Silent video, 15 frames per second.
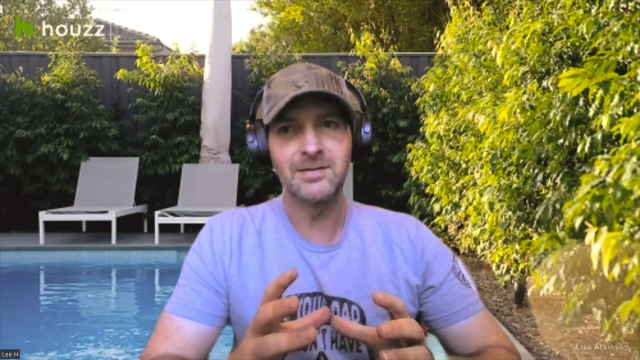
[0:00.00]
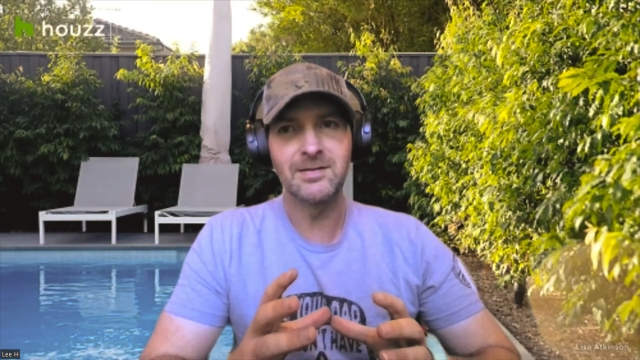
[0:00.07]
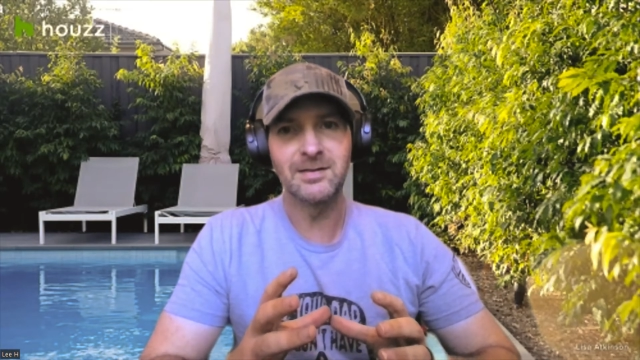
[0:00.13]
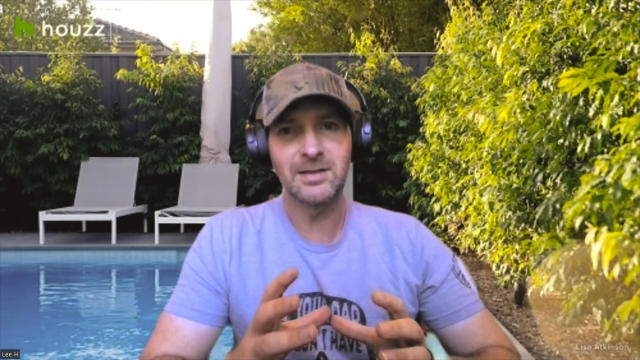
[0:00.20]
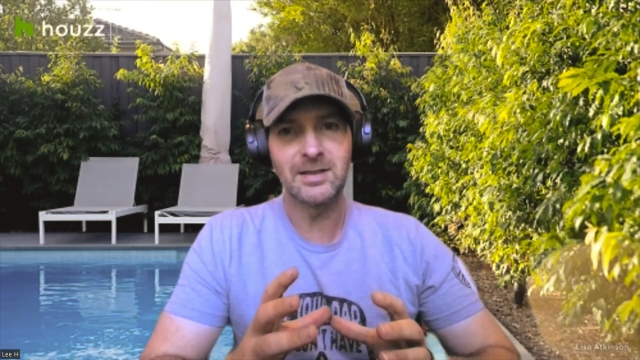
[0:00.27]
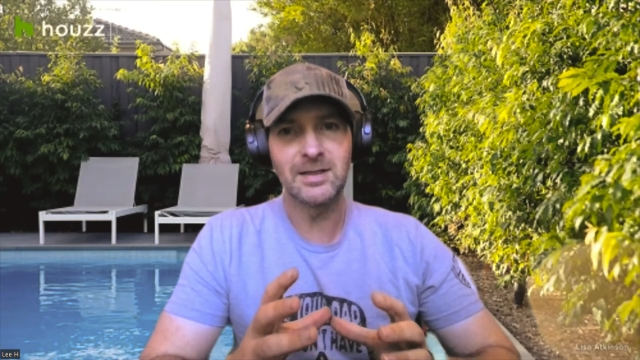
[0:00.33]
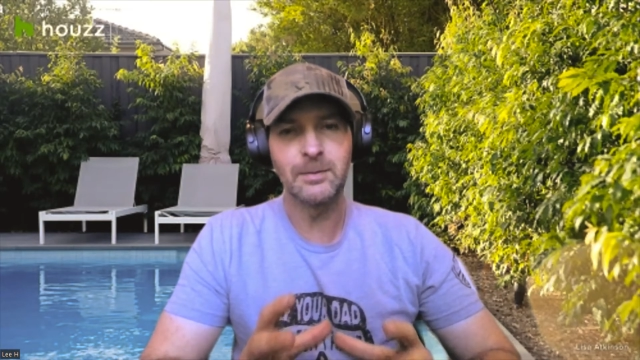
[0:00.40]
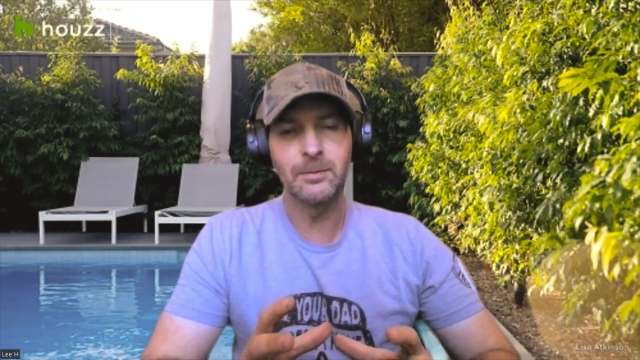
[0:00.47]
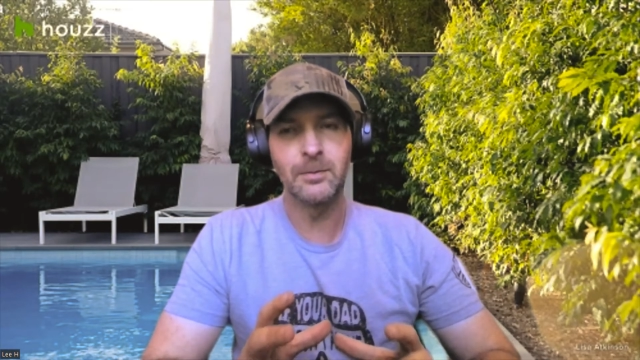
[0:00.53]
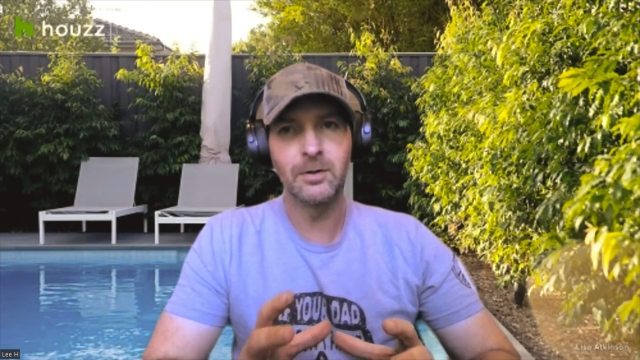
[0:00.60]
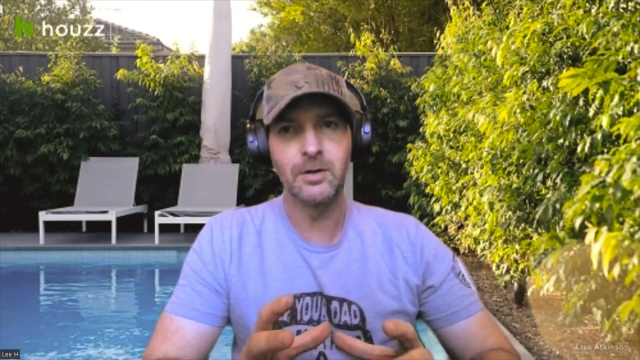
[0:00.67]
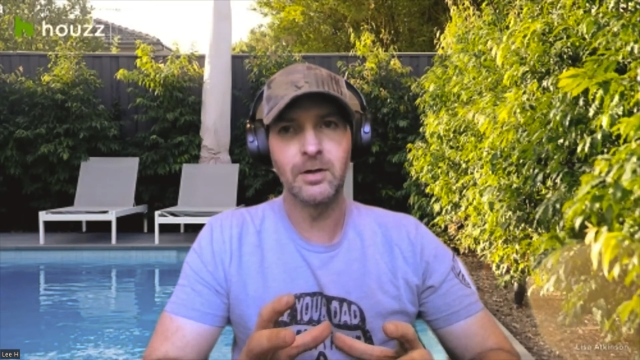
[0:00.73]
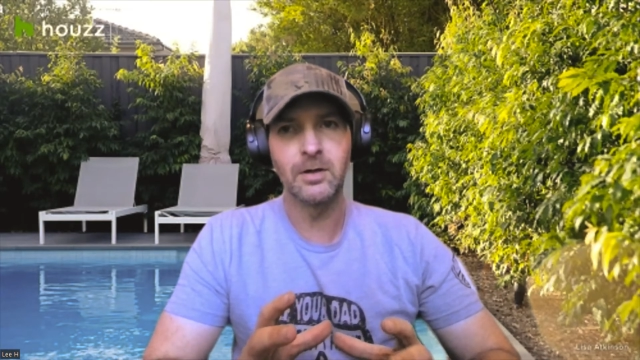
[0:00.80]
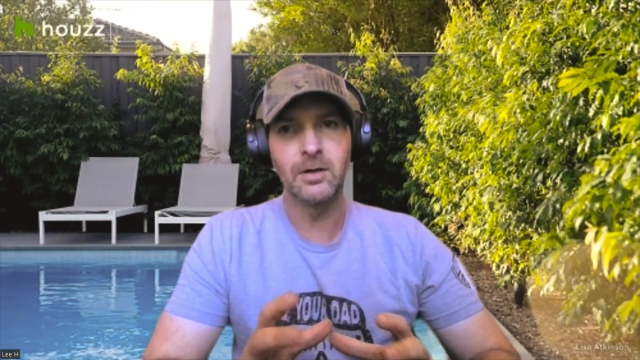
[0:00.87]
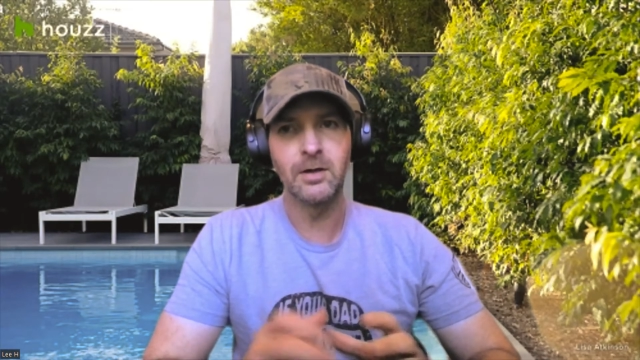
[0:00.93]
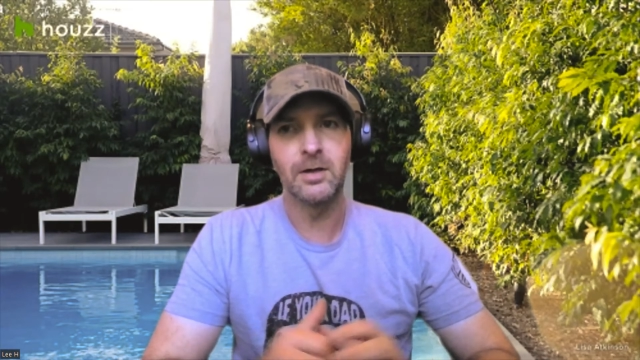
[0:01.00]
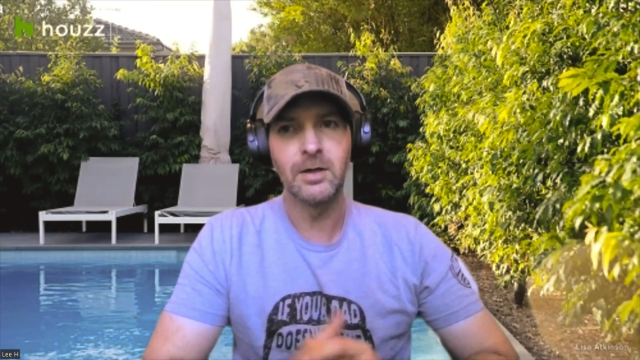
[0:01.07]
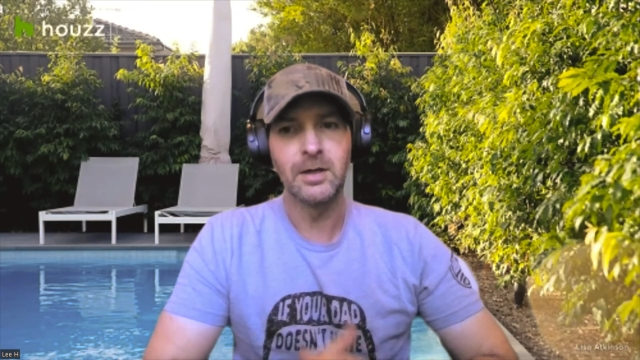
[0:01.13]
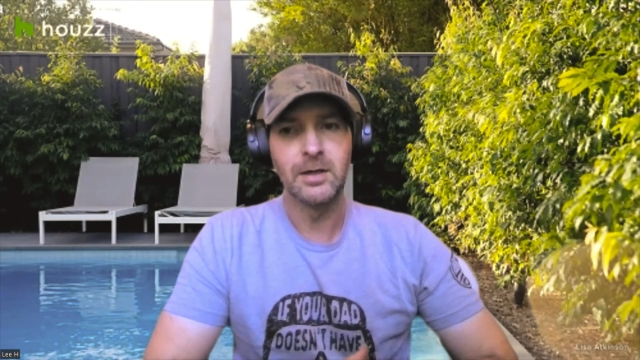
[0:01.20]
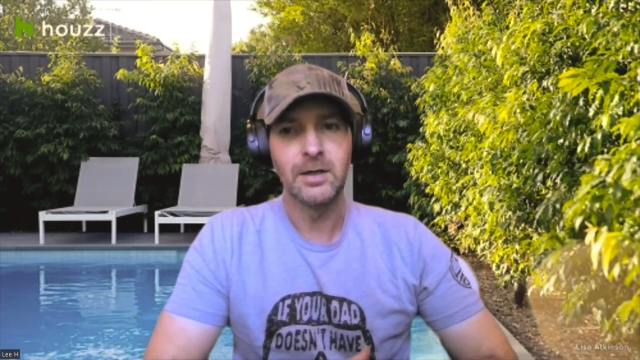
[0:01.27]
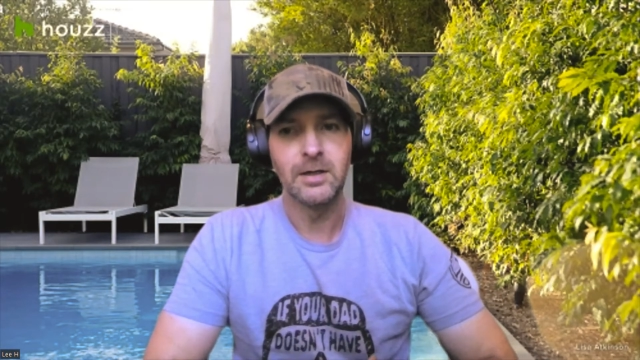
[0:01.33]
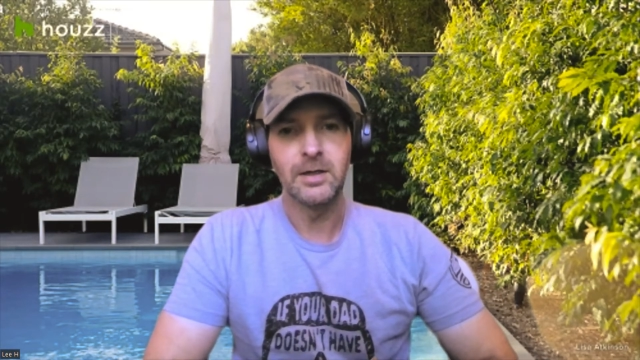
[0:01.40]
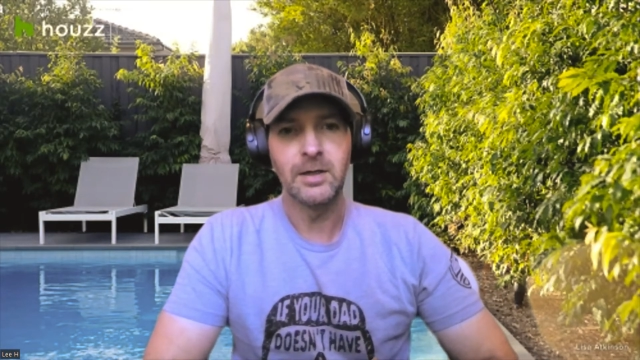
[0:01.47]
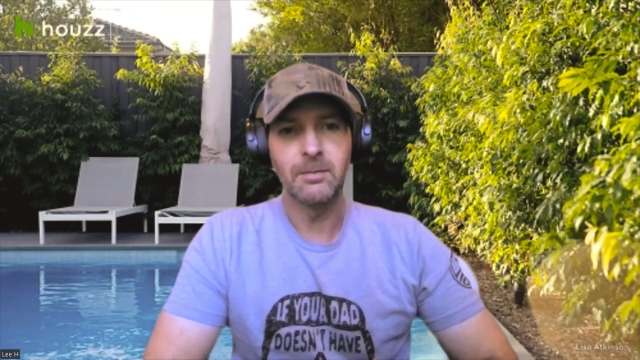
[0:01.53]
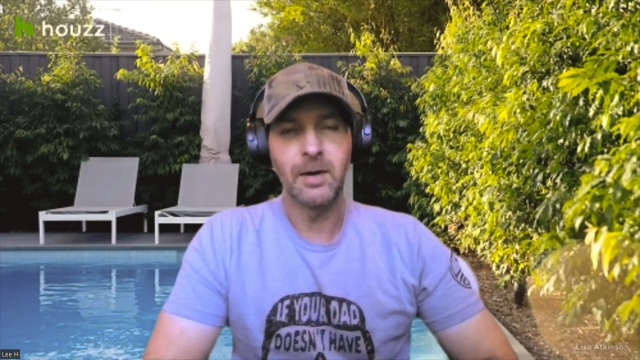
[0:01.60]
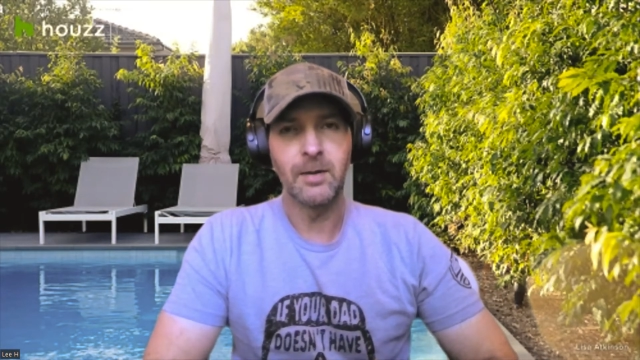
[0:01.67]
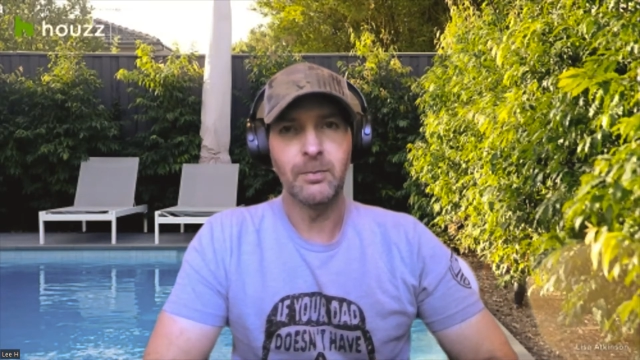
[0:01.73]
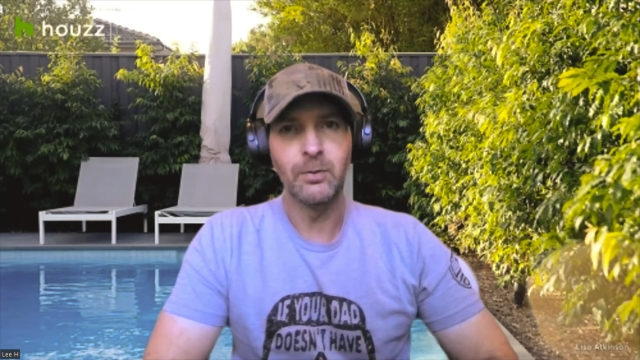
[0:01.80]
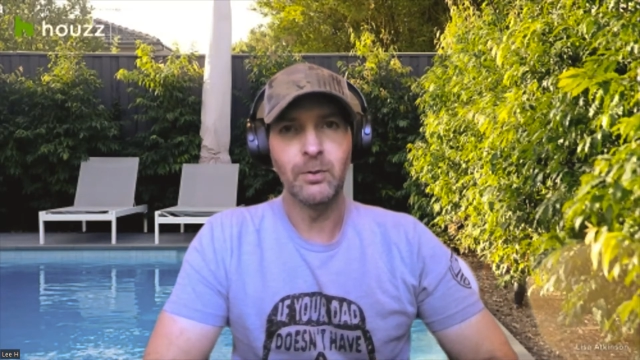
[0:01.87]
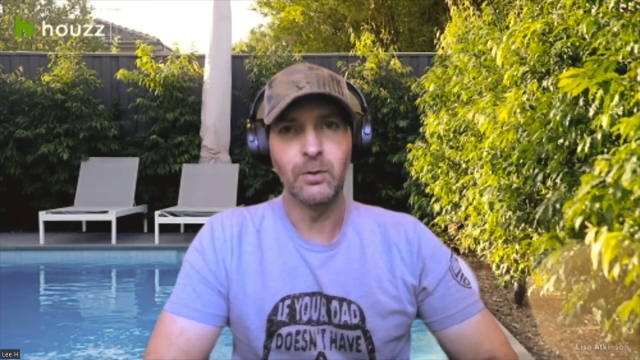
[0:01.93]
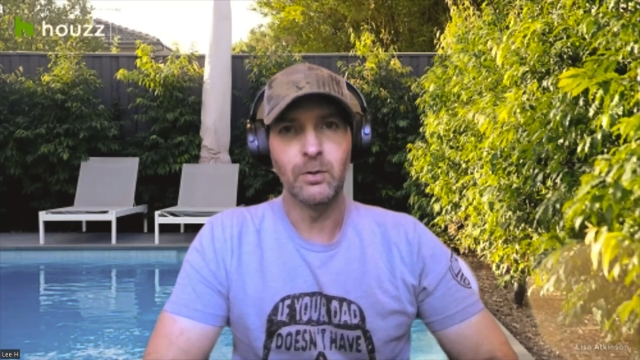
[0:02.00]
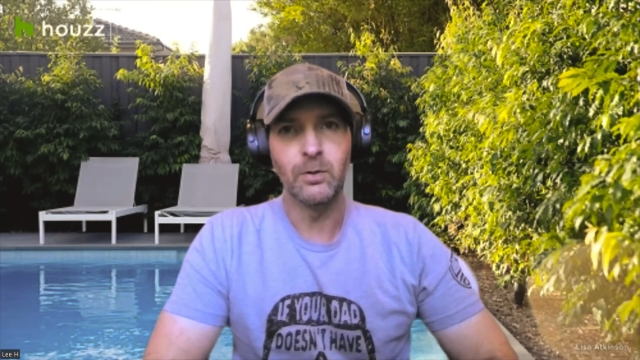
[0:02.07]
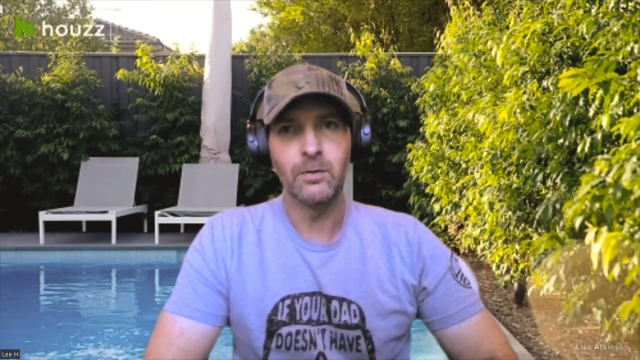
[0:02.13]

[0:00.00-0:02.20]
skimmer in my pool.